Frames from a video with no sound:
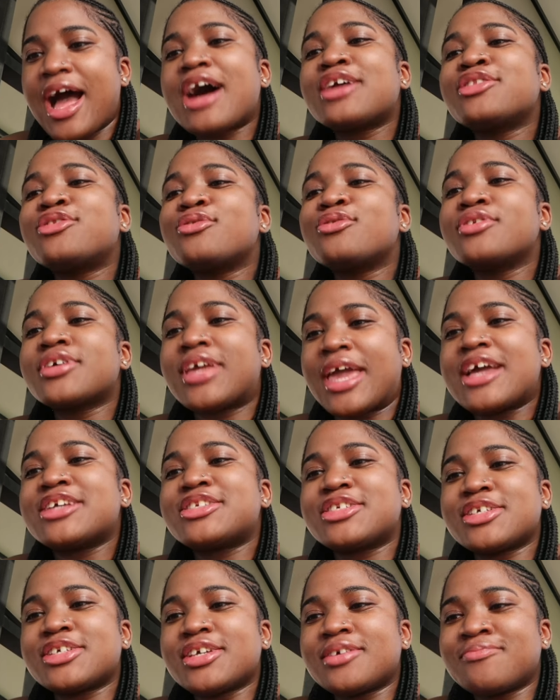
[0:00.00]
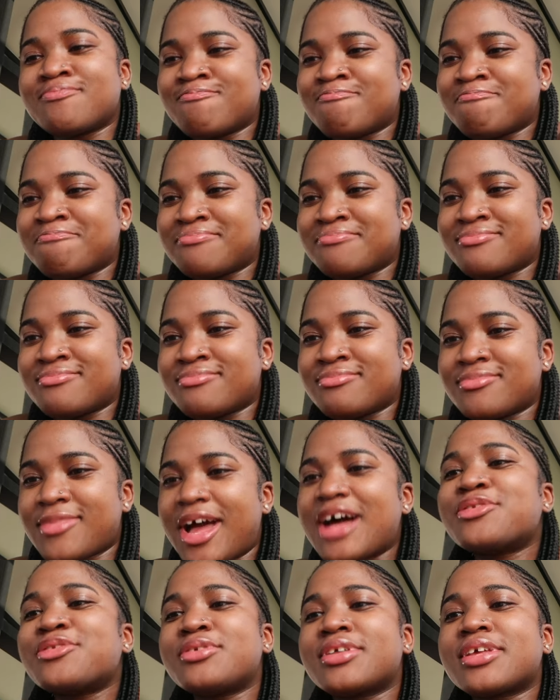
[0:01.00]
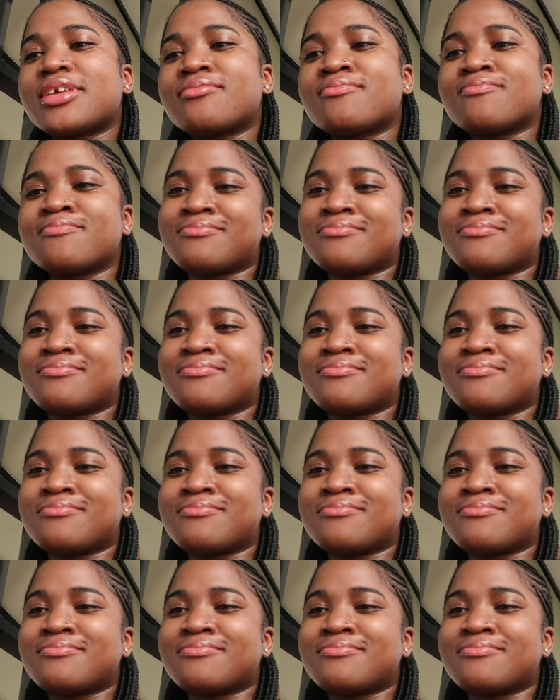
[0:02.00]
I'll do the KG. I'll do the.